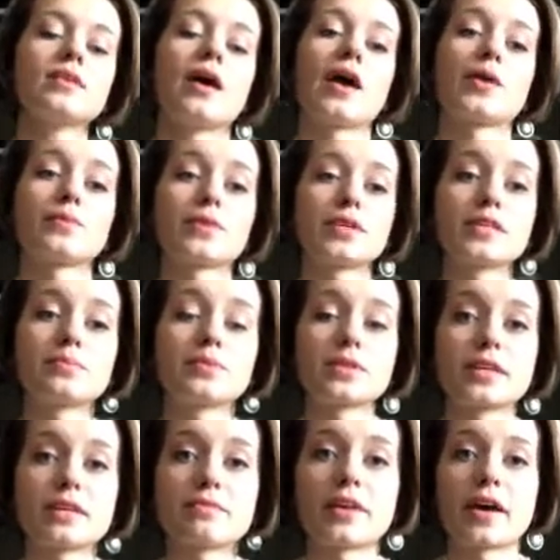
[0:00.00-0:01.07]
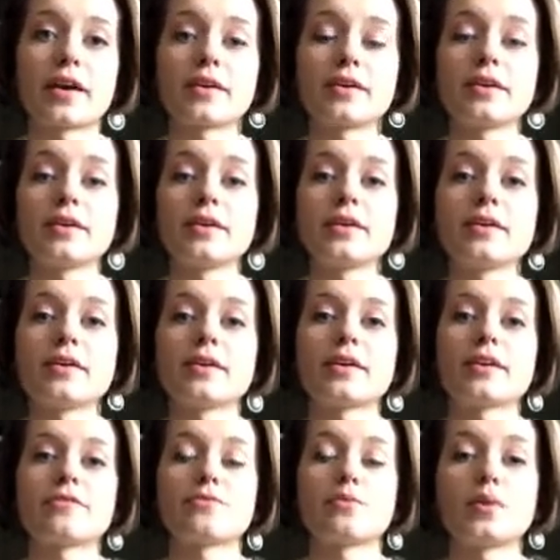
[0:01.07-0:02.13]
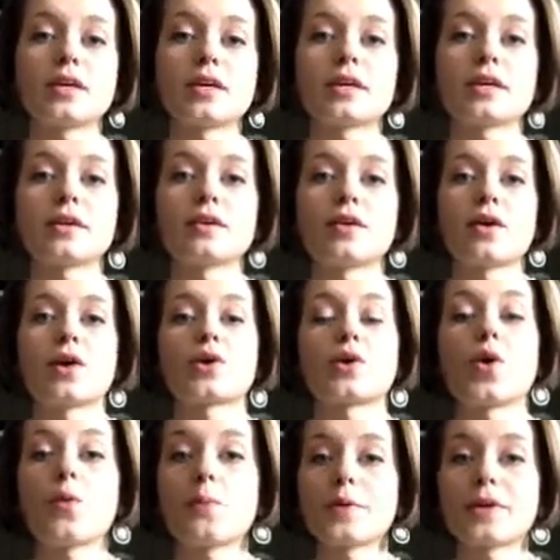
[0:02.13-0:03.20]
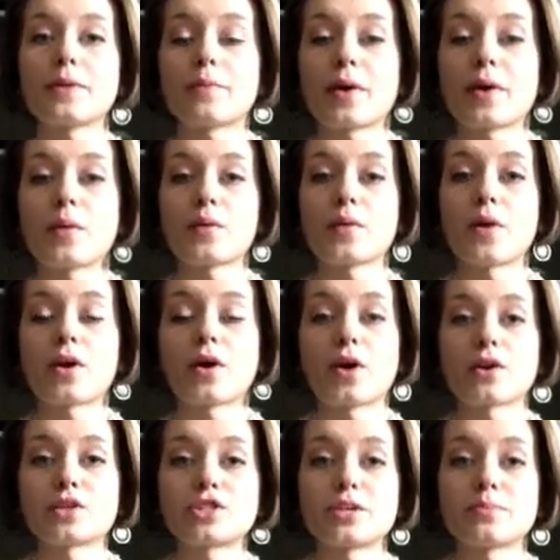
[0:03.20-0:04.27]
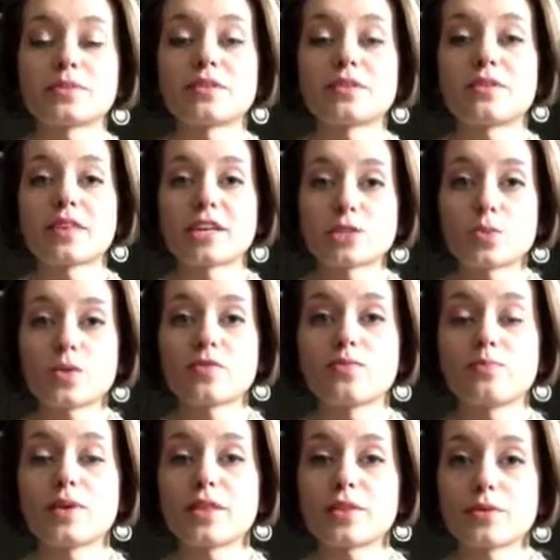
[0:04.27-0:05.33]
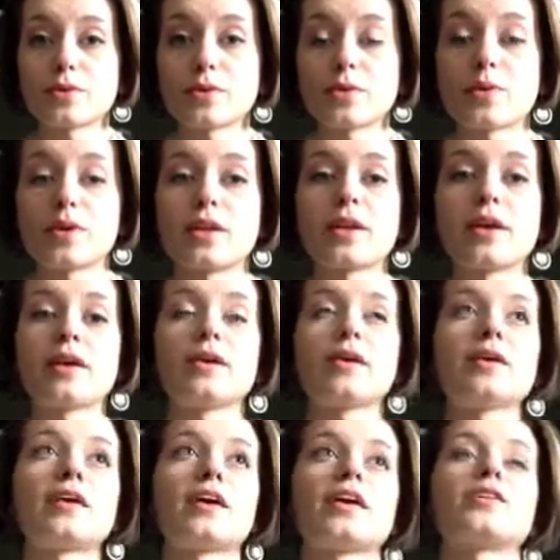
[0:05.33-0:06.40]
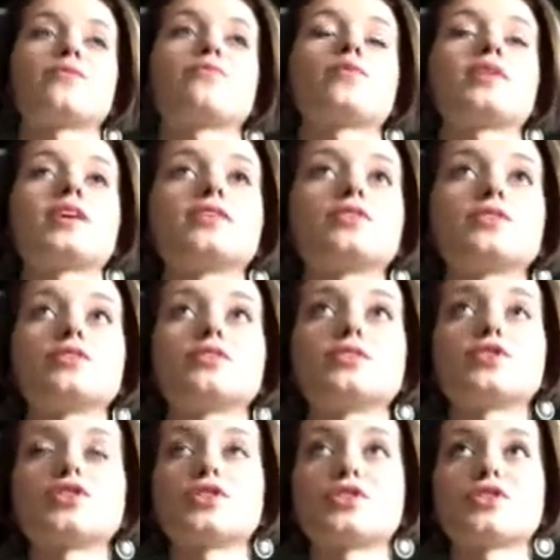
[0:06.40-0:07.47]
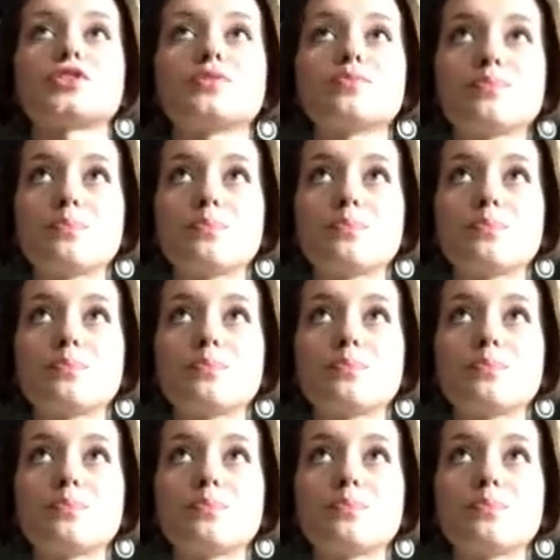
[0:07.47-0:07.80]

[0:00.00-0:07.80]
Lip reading: I really believe that if we are open about our hardships and the things we've been through, and if we can just